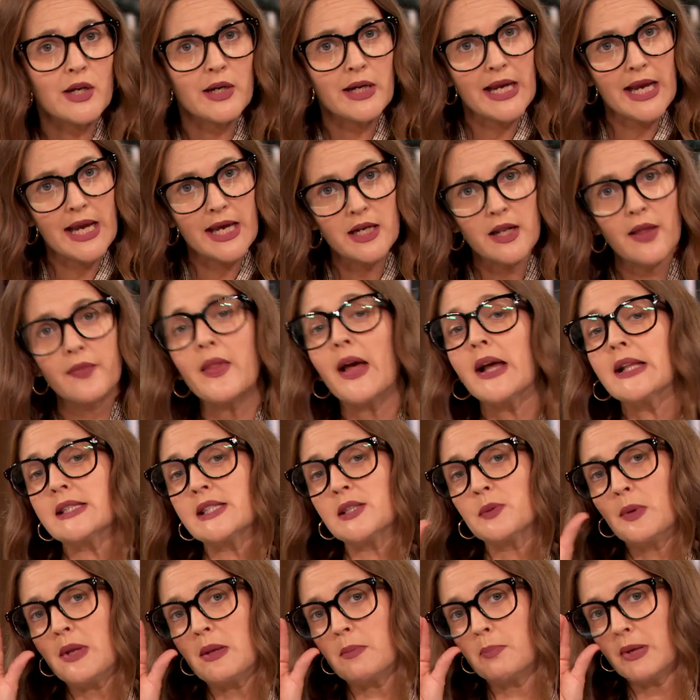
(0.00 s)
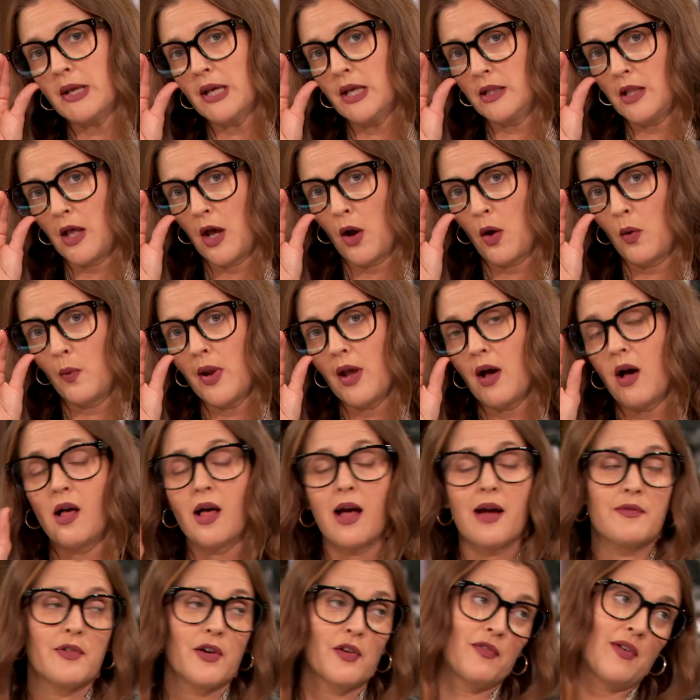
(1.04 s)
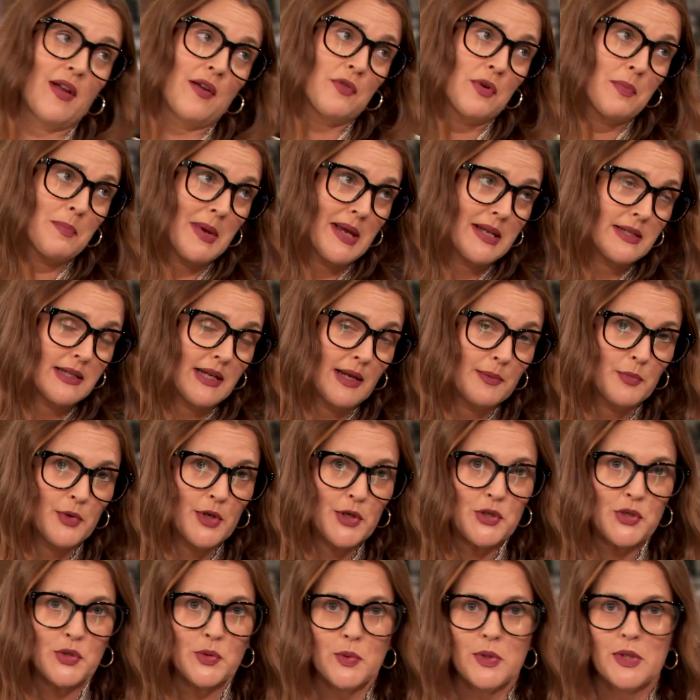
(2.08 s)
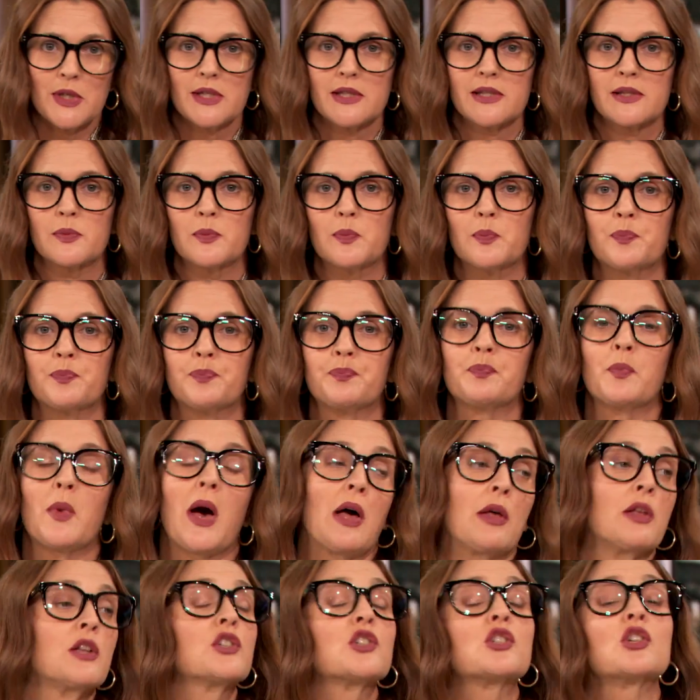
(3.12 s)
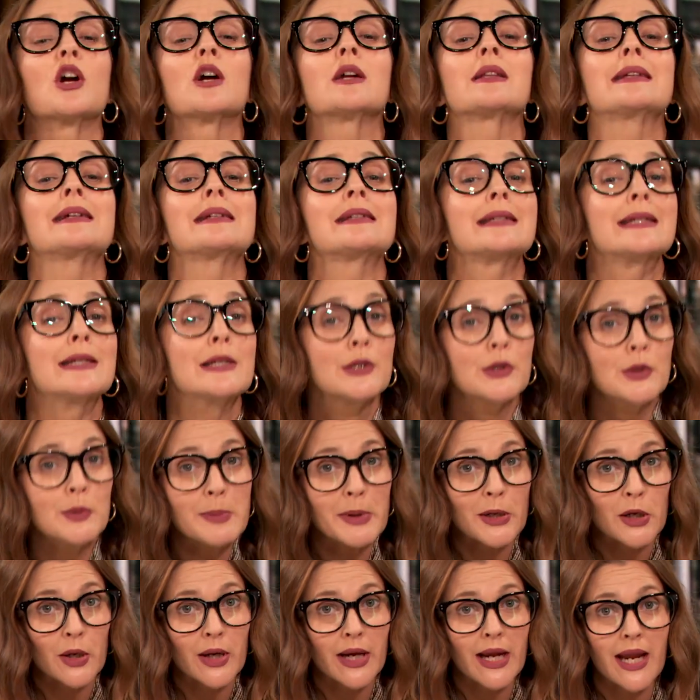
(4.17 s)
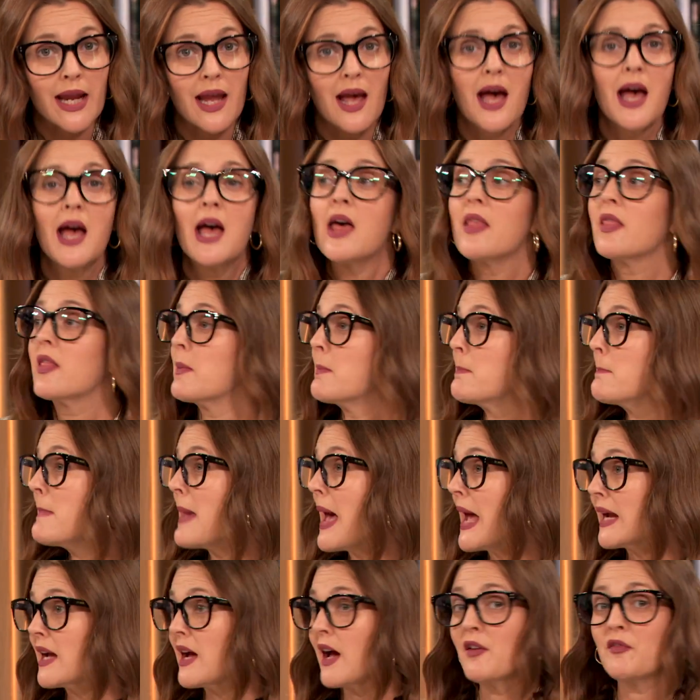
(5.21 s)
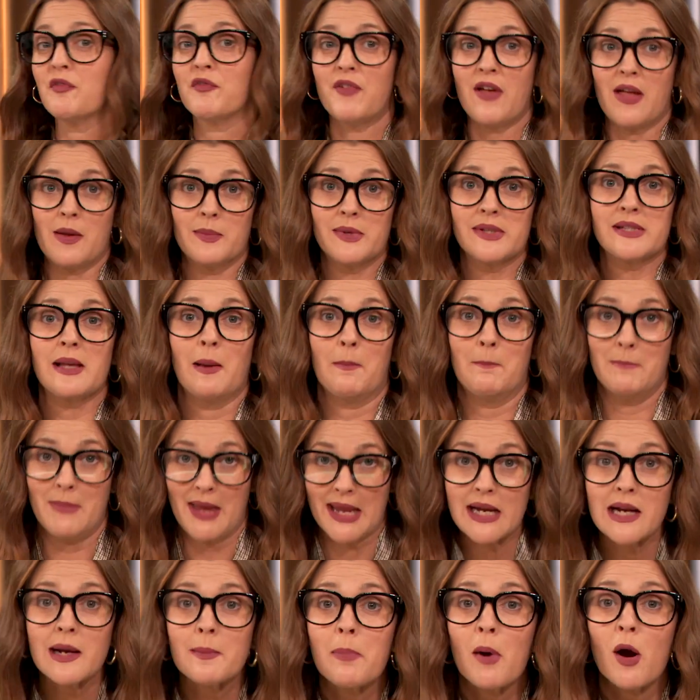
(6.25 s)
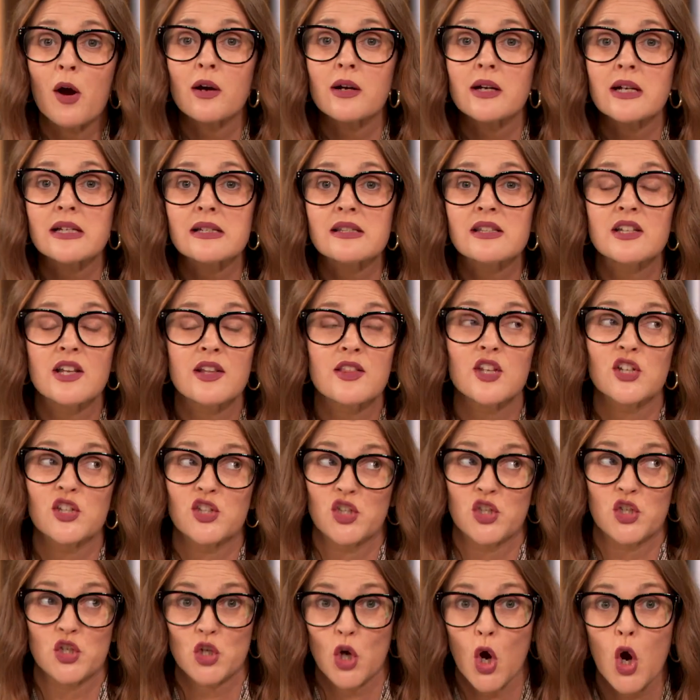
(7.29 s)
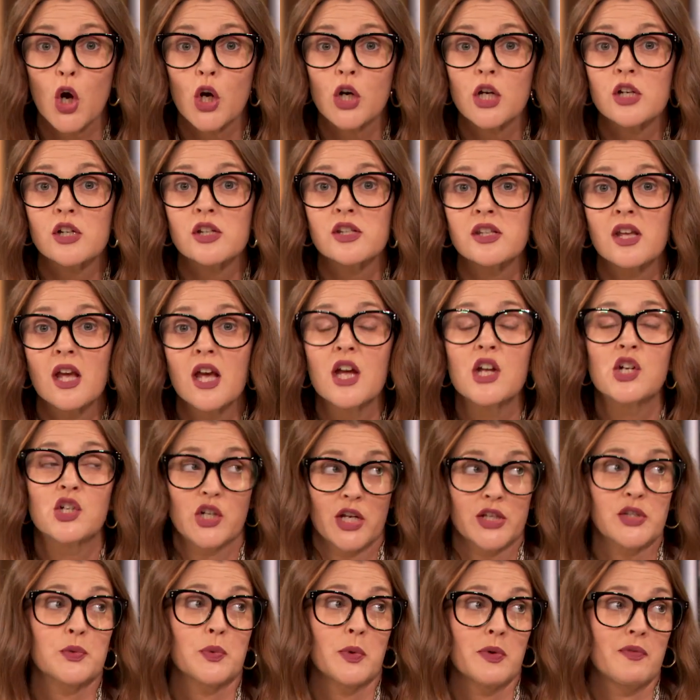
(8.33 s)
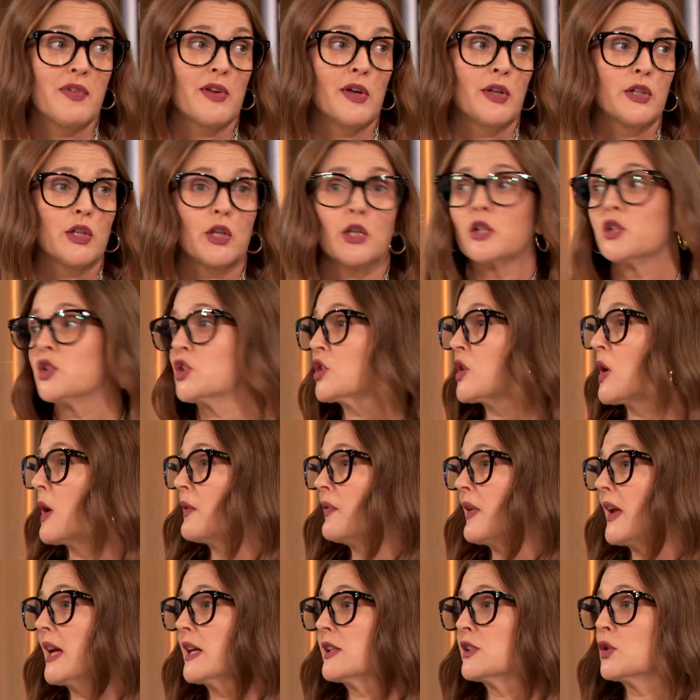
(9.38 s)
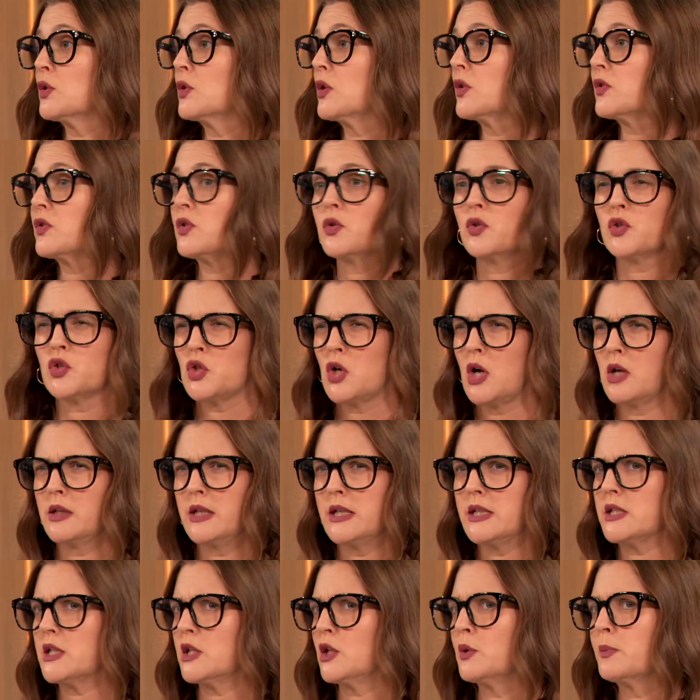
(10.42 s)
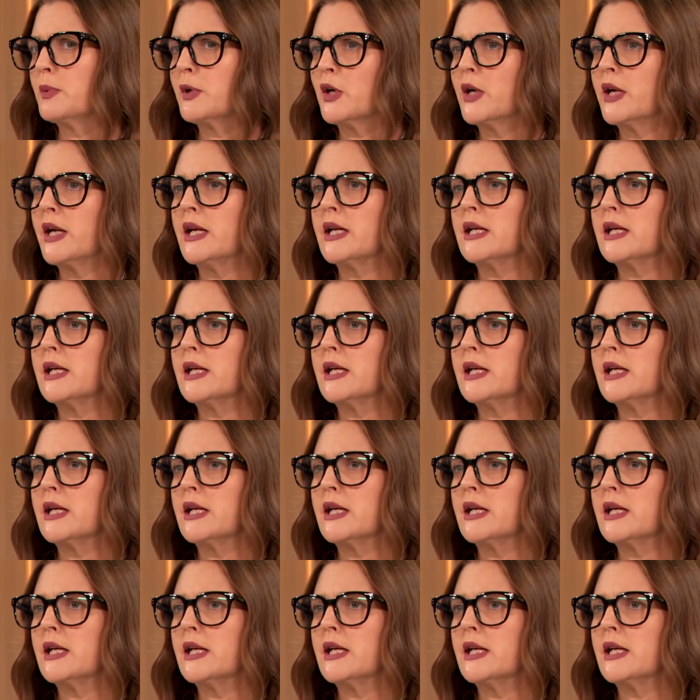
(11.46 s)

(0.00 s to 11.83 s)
our head on that sweet pillow, we all have our favorite bedtime rituals. Mm-hmm. Well, Charlotte Tilbury, the mega famous makeup artist to the stars, just revealed hers. Show of hands, who knows who Charlotte Tilbury